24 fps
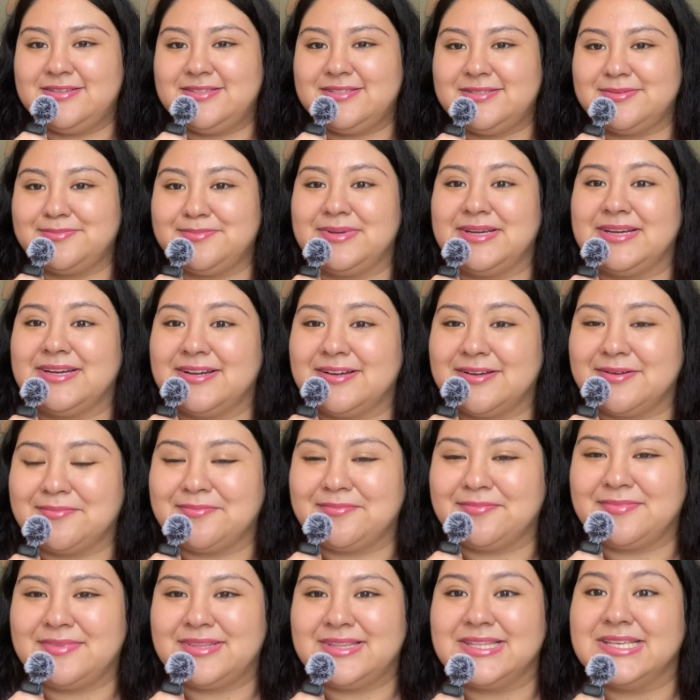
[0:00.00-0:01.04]
to
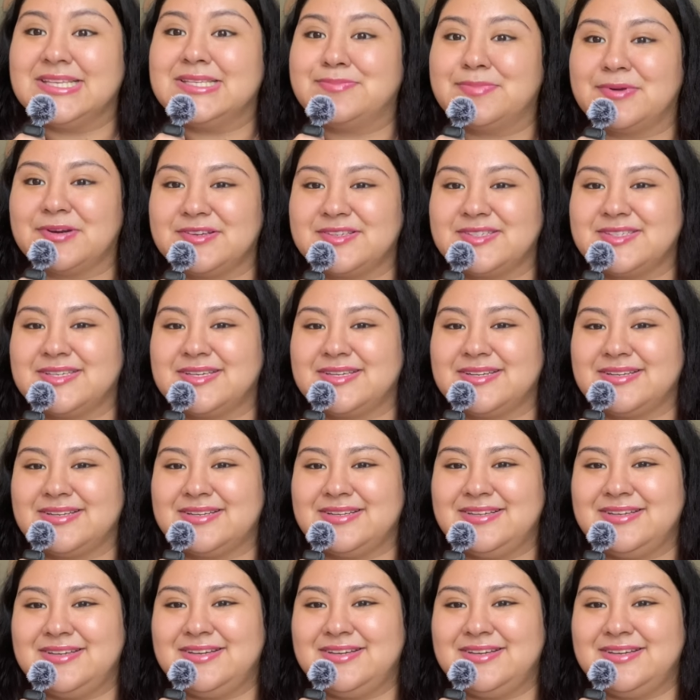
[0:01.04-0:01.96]
become this person